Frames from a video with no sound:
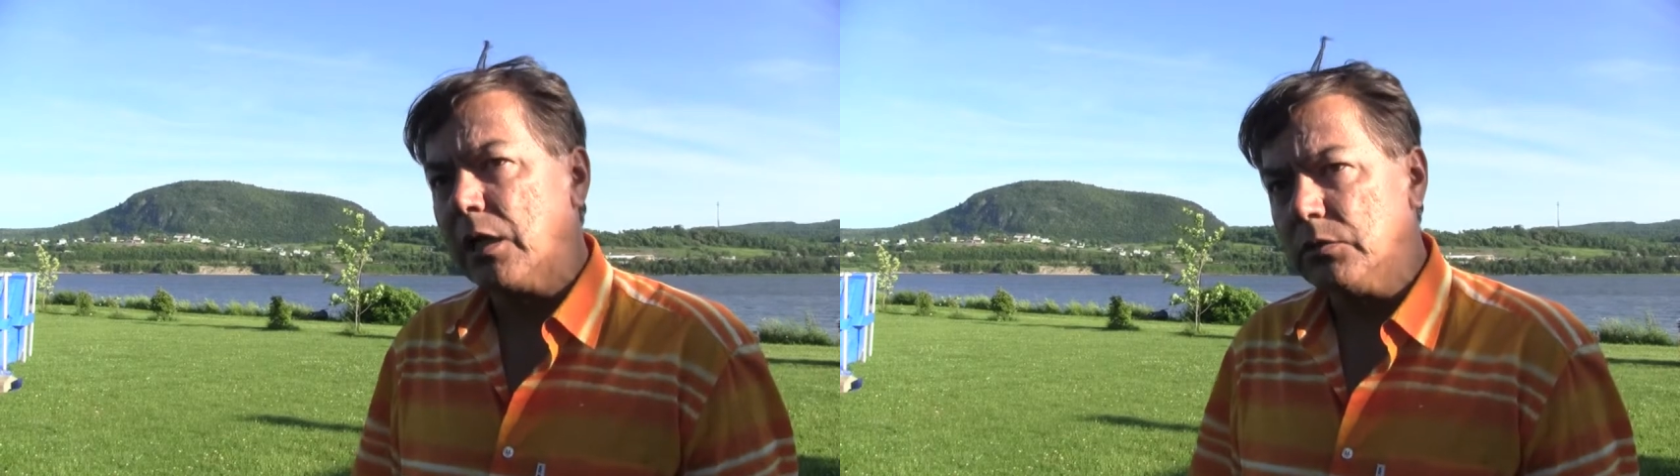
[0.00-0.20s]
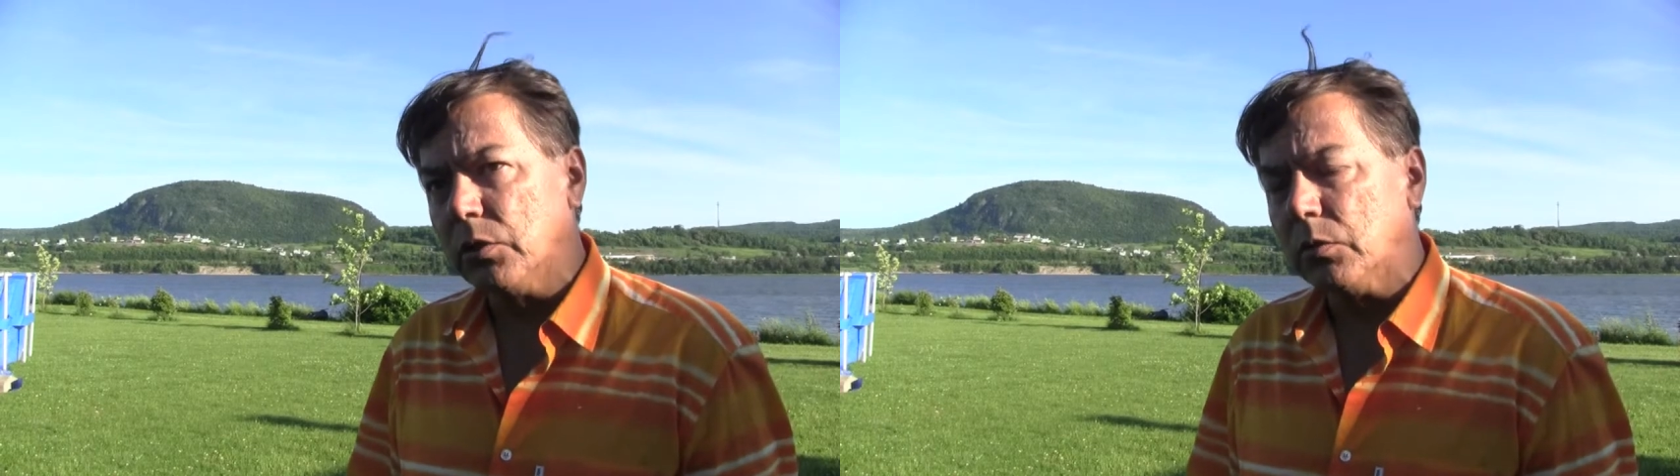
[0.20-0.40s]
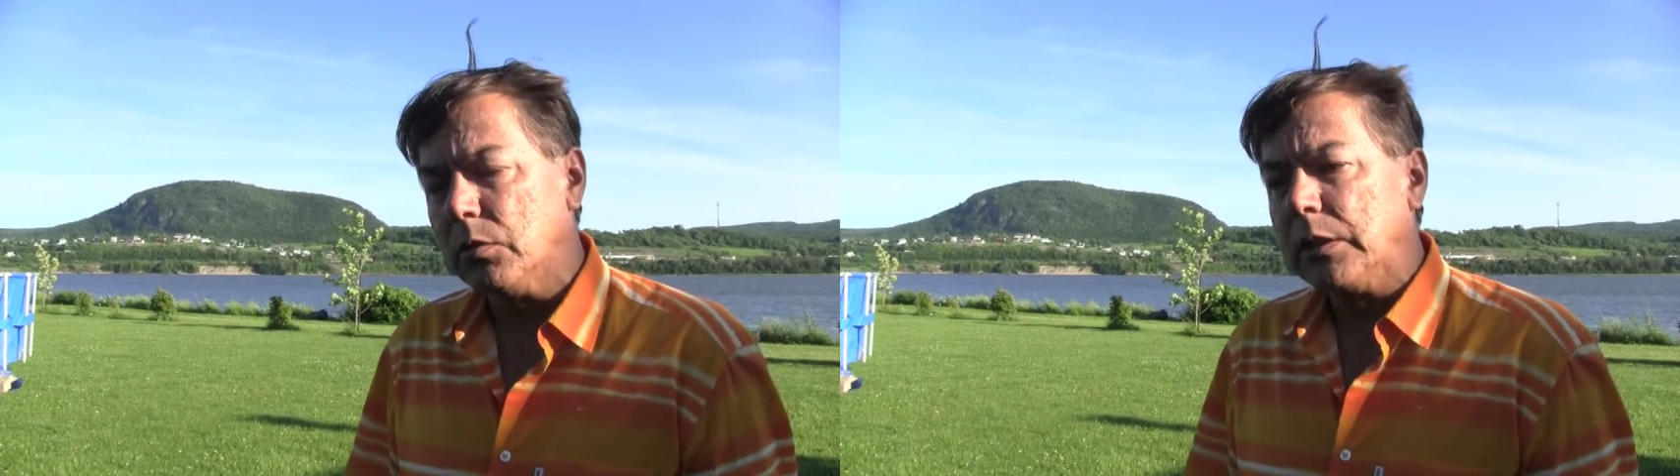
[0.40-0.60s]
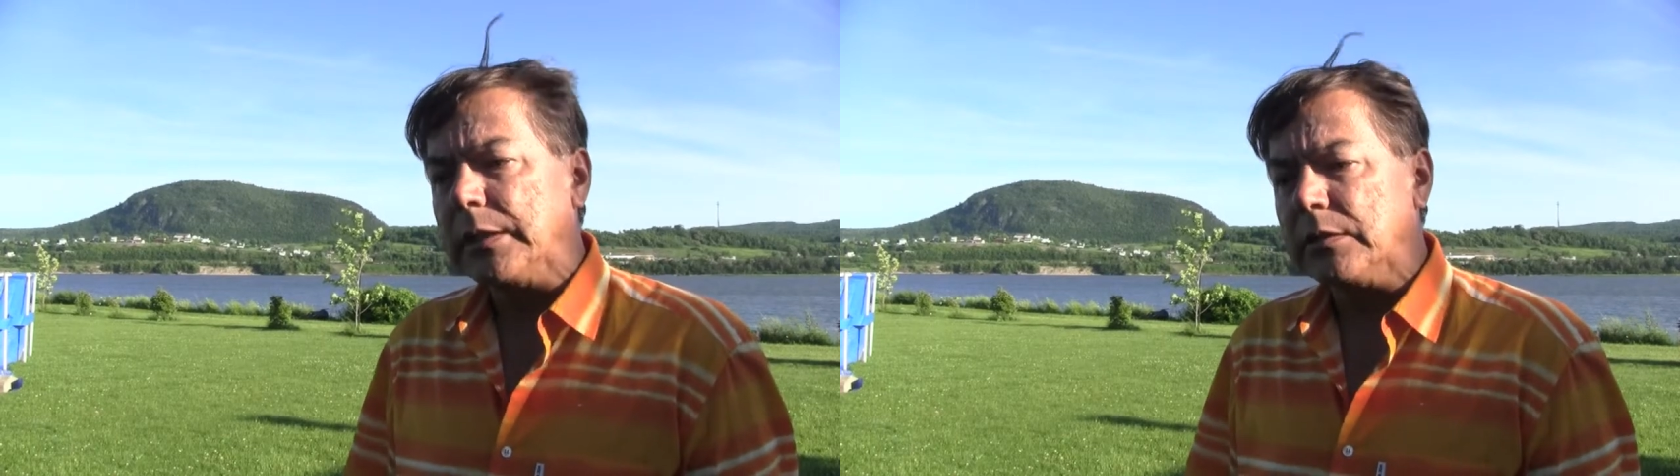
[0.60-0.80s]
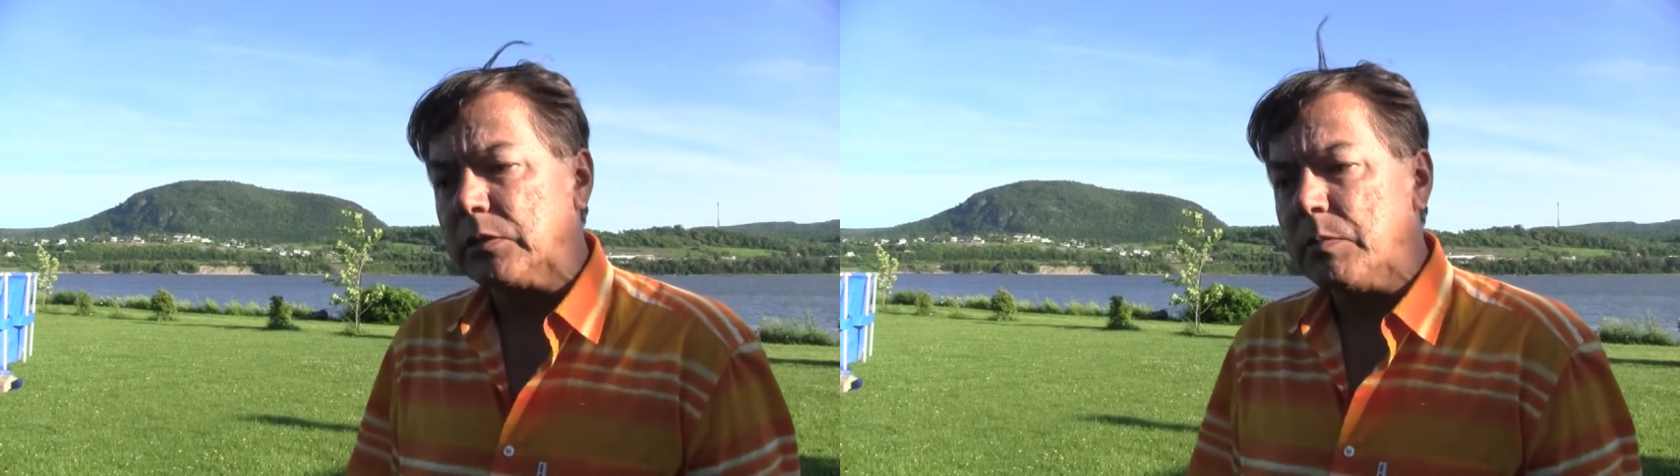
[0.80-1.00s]
Condo
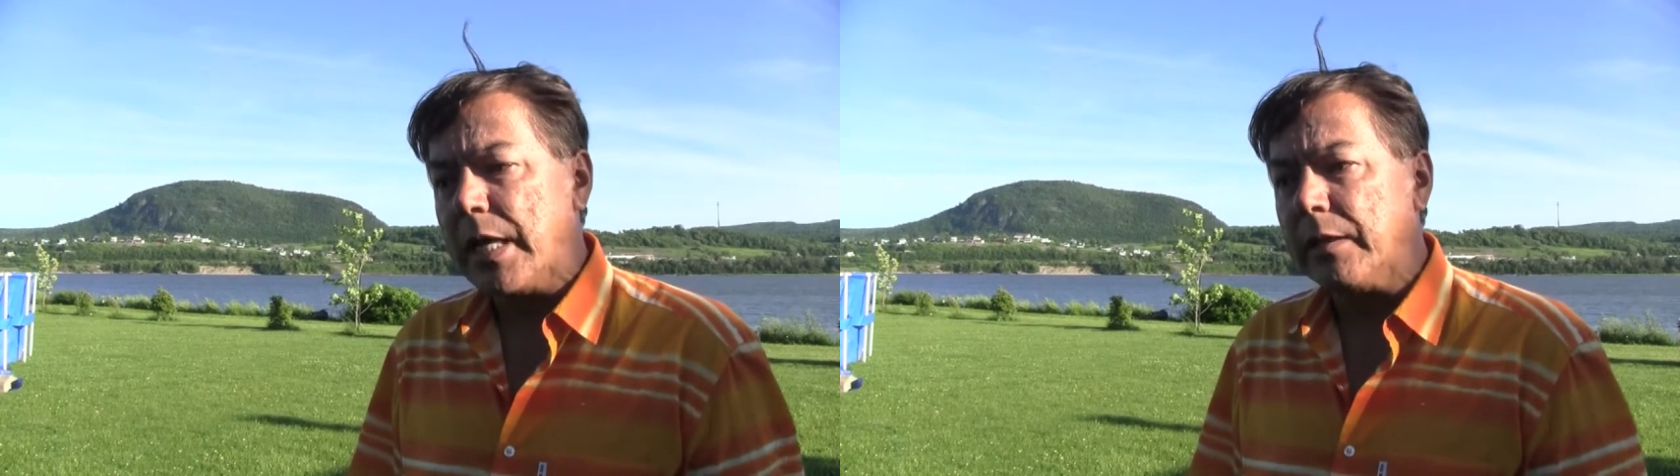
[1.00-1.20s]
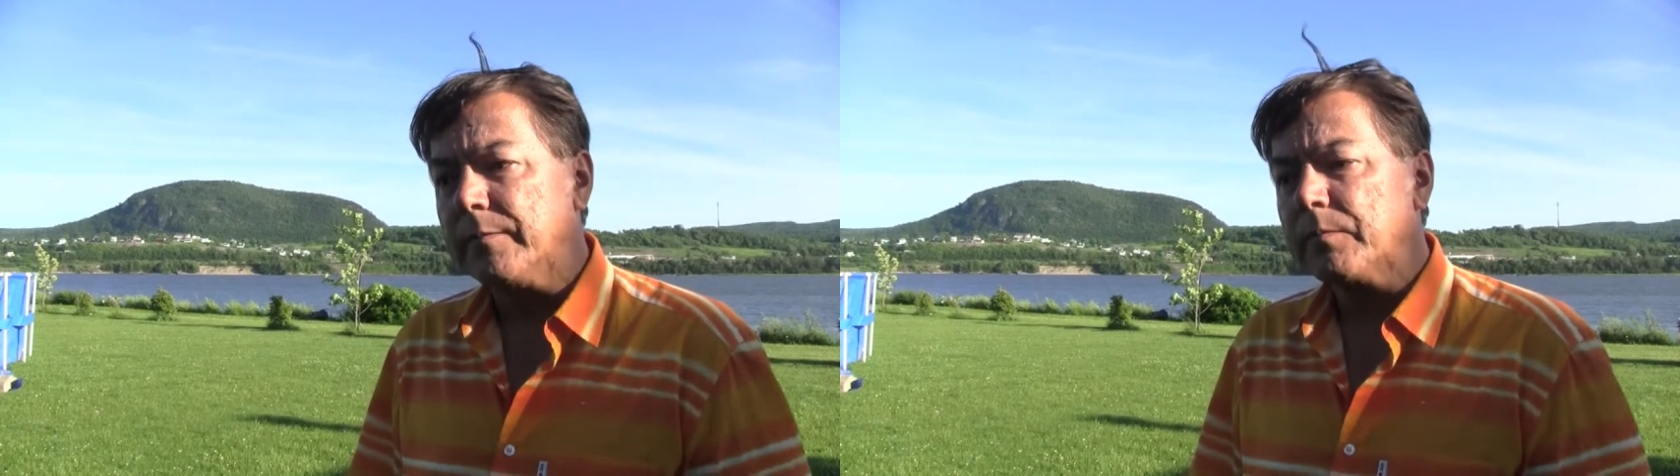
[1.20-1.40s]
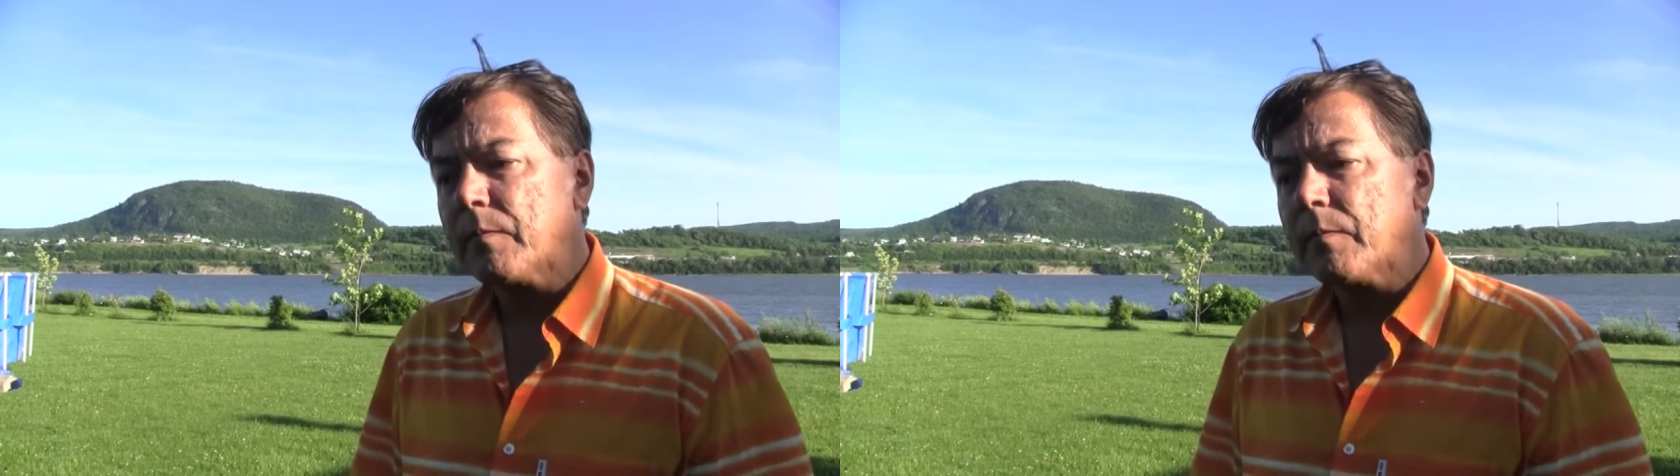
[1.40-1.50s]
is a man